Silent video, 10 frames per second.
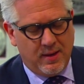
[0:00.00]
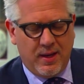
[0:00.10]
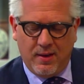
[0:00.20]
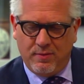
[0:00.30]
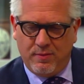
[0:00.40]

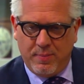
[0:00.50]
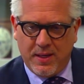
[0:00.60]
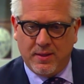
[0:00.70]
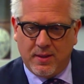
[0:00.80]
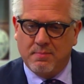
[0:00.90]
I
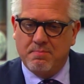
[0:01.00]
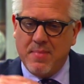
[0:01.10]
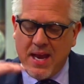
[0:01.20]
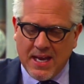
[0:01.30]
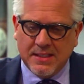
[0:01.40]
have been
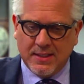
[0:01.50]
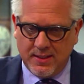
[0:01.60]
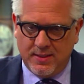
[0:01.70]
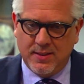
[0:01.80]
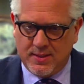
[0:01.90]

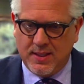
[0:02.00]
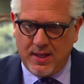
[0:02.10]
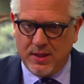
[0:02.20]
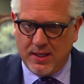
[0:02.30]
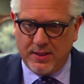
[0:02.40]
commanded to
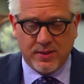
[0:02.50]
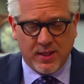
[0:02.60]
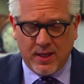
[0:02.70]
say things,